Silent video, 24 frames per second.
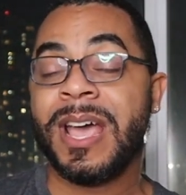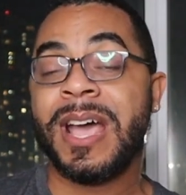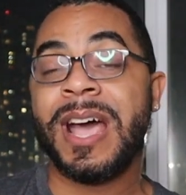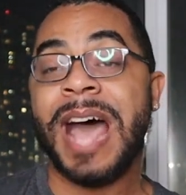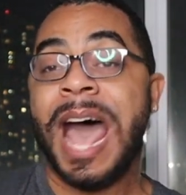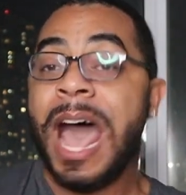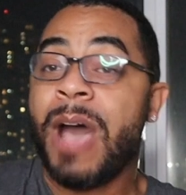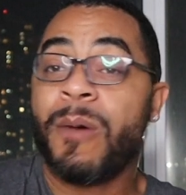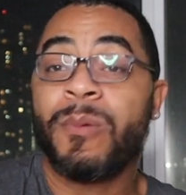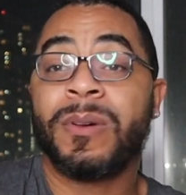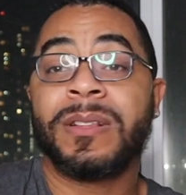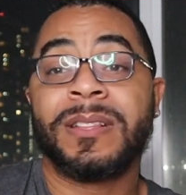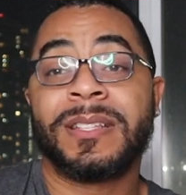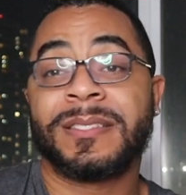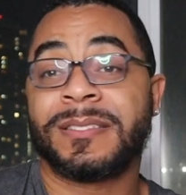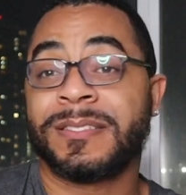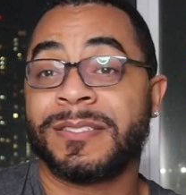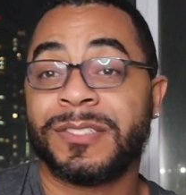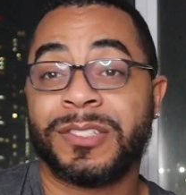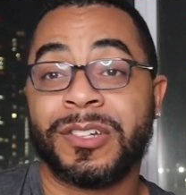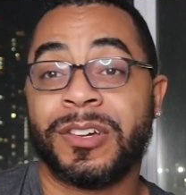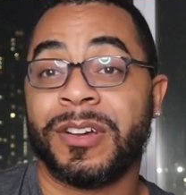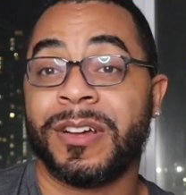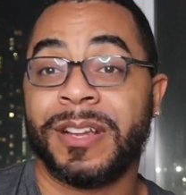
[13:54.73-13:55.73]
I wouldn't listen
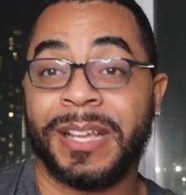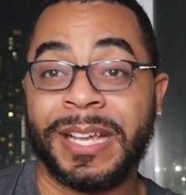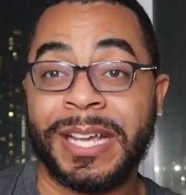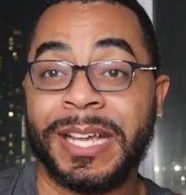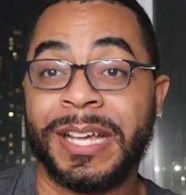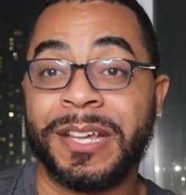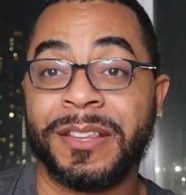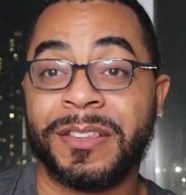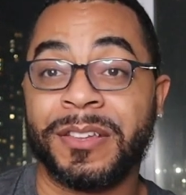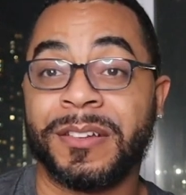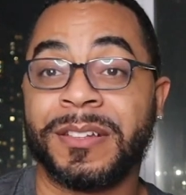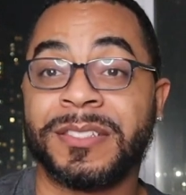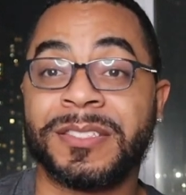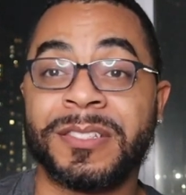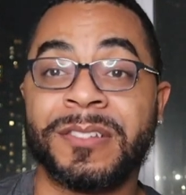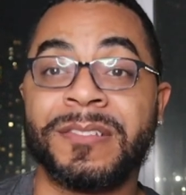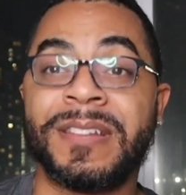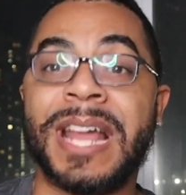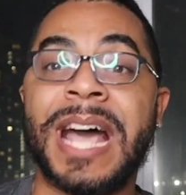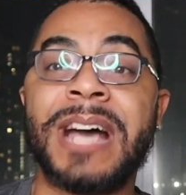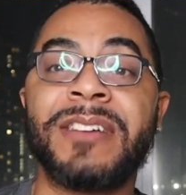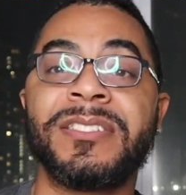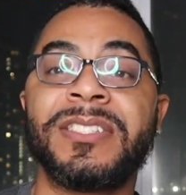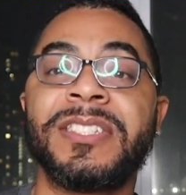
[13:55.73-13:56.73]
to her either. So
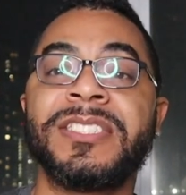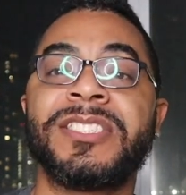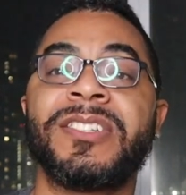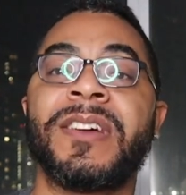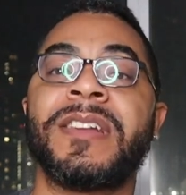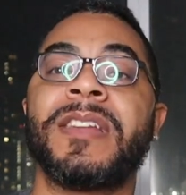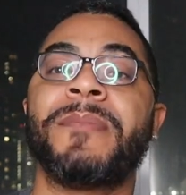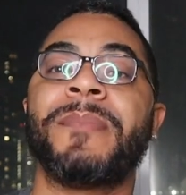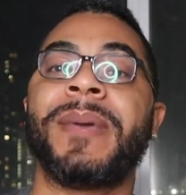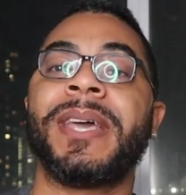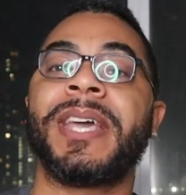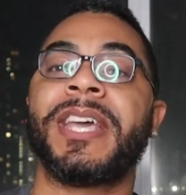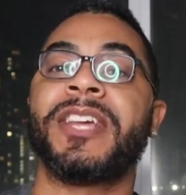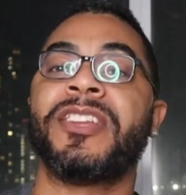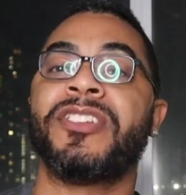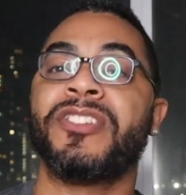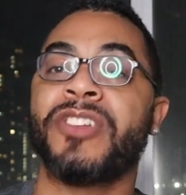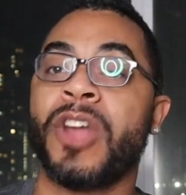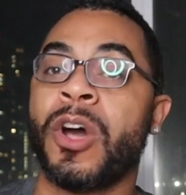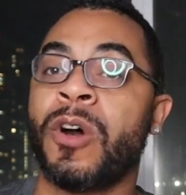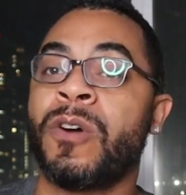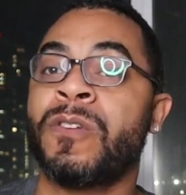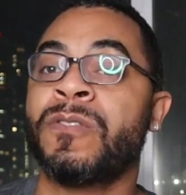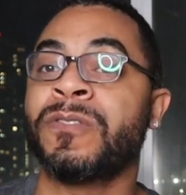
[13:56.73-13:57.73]
now she's trying to make it
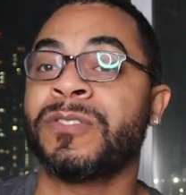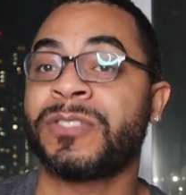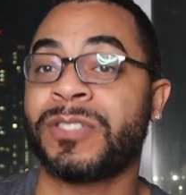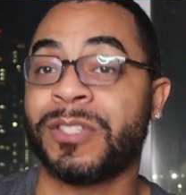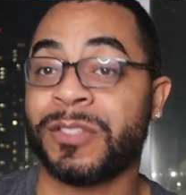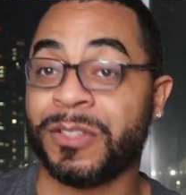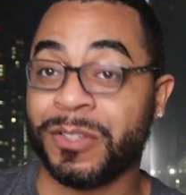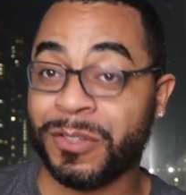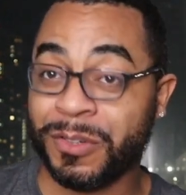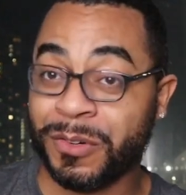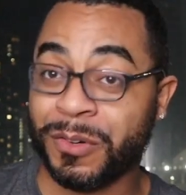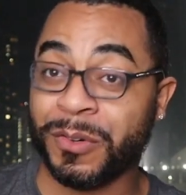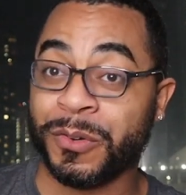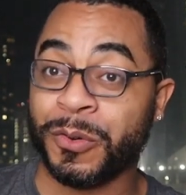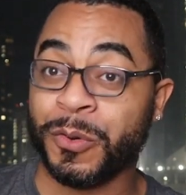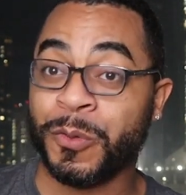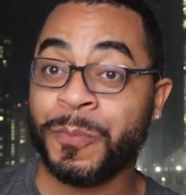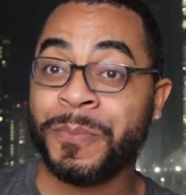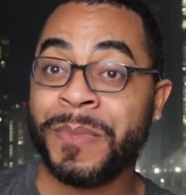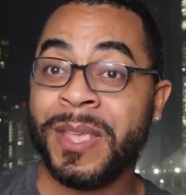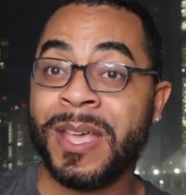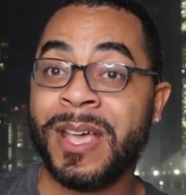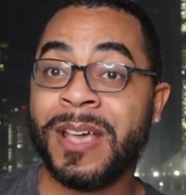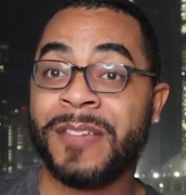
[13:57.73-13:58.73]
known to the
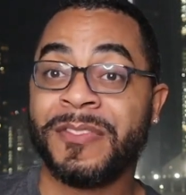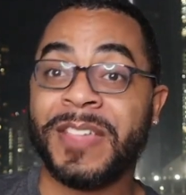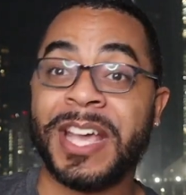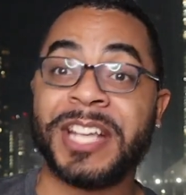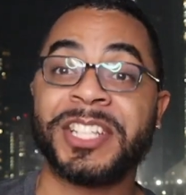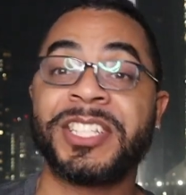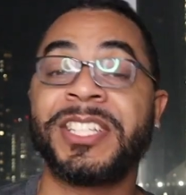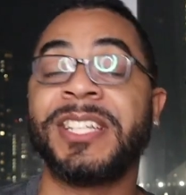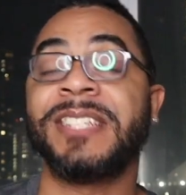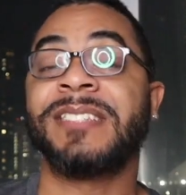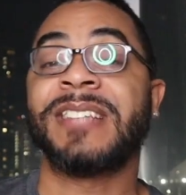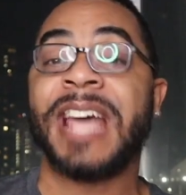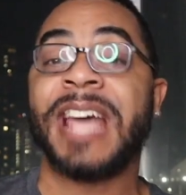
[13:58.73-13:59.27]
group that she's